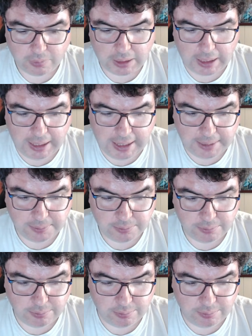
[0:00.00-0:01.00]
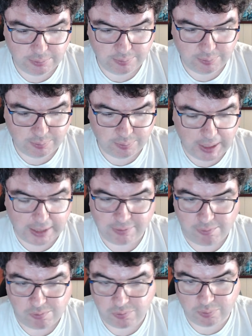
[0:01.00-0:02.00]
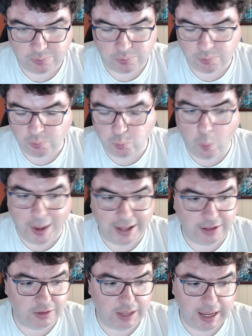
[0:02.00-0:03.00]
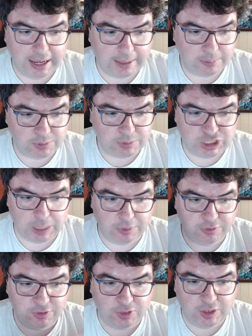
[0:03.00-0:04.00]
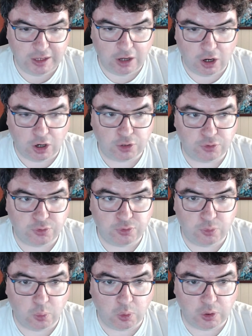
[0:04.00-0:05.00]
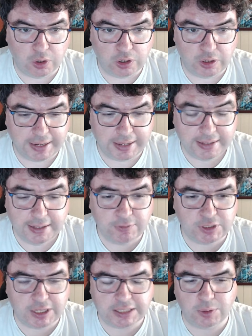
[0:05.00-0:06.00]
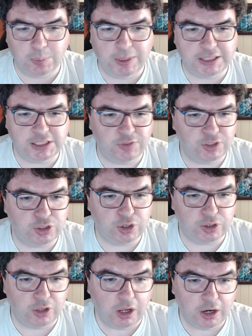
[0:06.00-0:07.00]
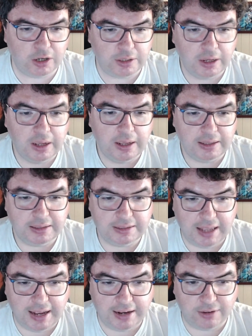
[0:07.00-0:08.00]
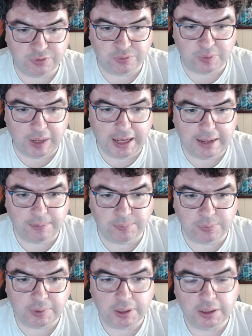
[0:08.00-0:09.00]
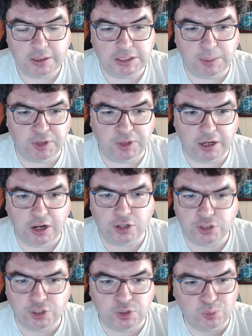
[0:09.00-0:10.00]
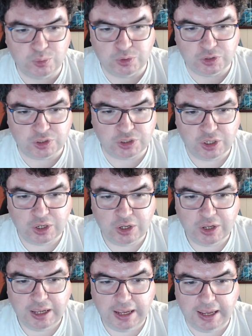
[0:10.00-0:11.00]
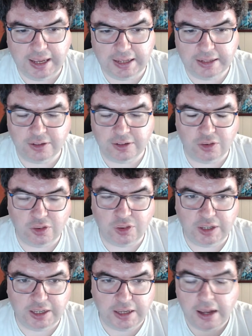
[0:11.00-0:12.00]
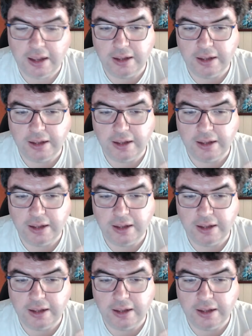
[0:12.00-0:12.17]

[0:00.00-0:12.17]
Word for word: um, like well um, some of the art for like, even like some of the pieces of internal art like um, some of the cartoons in the